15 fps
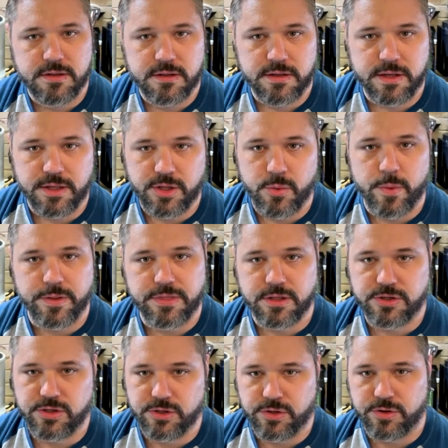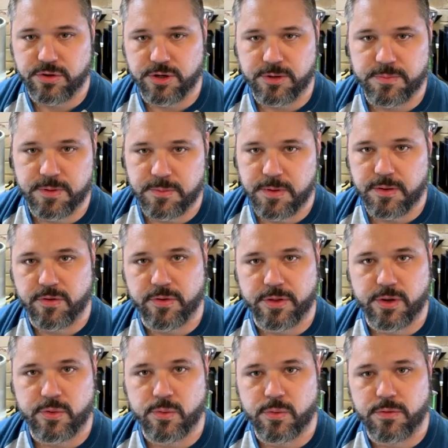and you want the T group, it'd be really
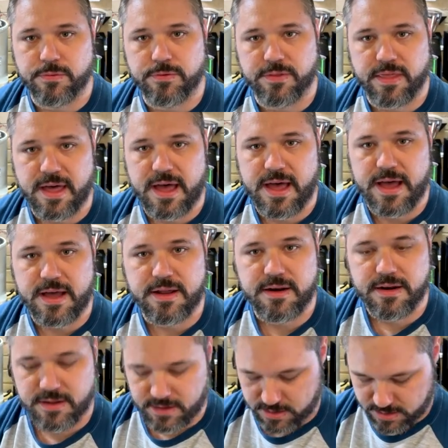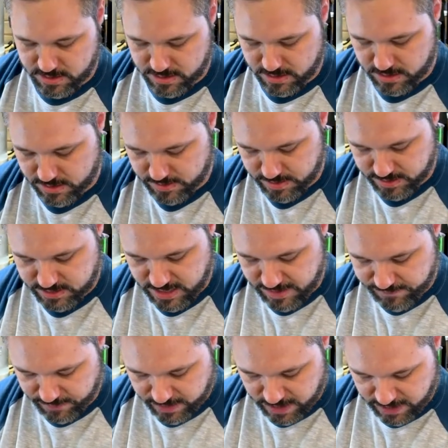cool for that. Um, it's
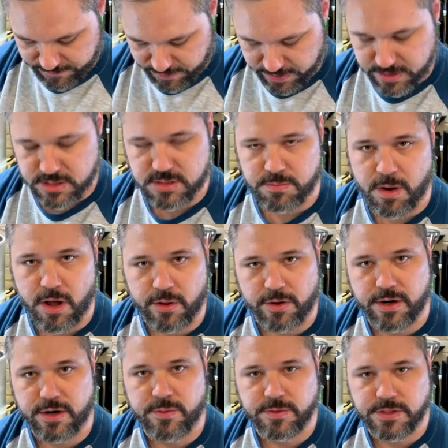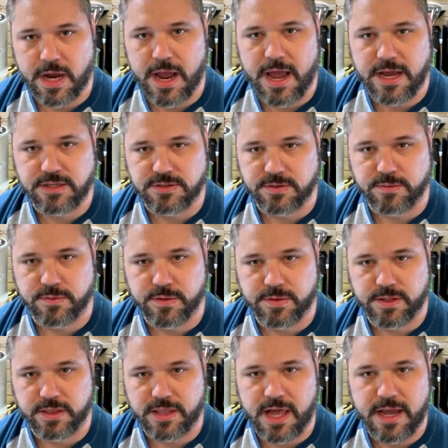definitely kind of on the smaller end, which I actually
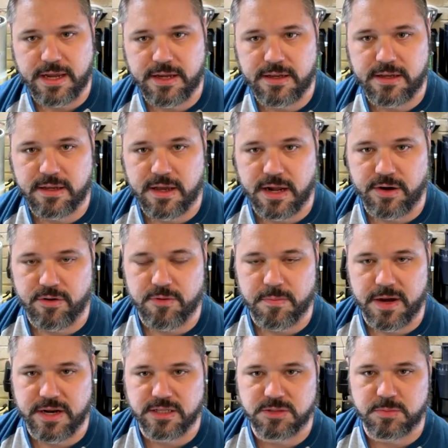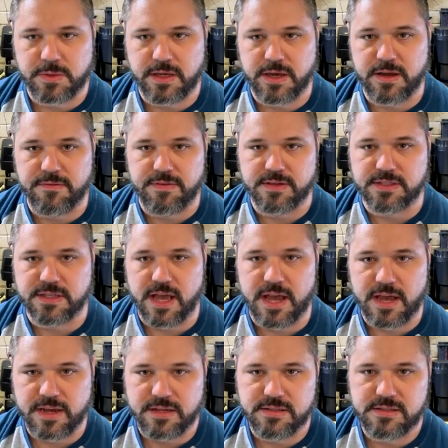really like. It reminds me of the
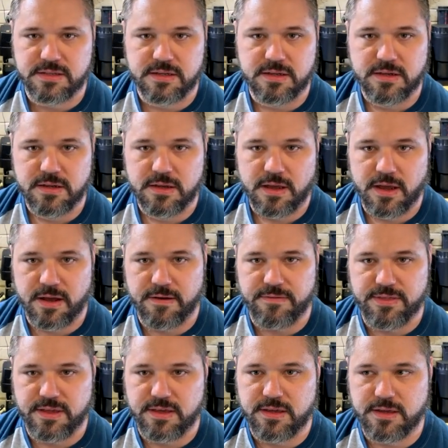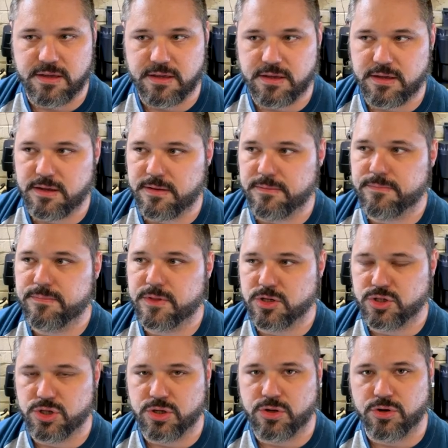size of the the
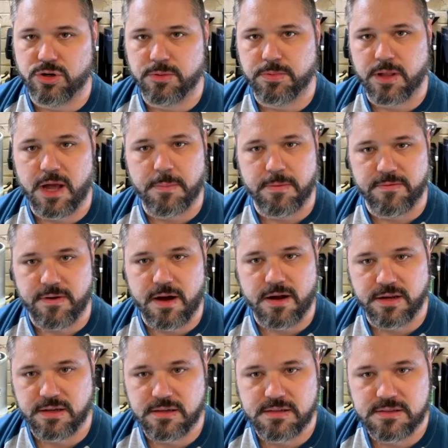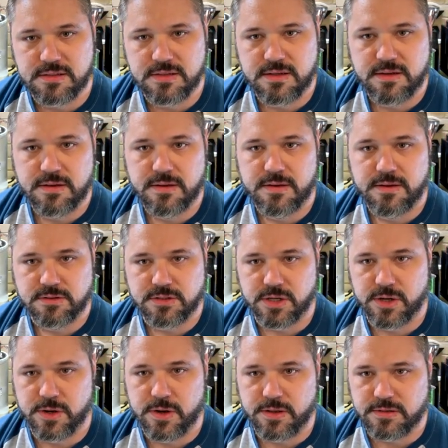T group La Pavonis.
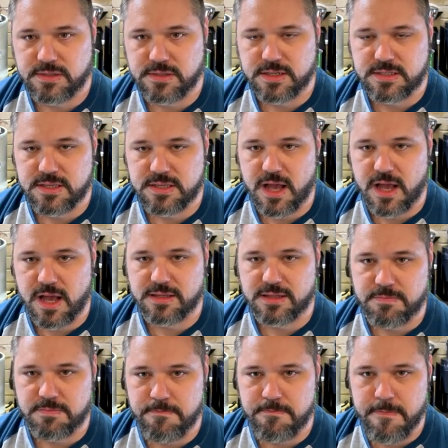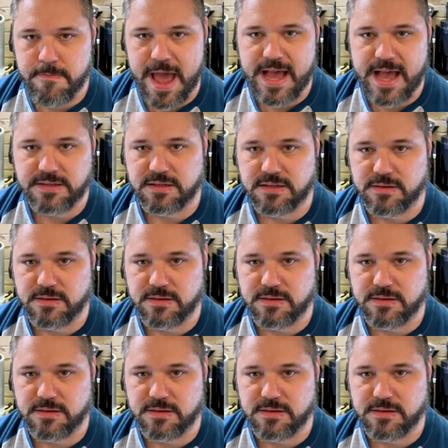So it's just not this massive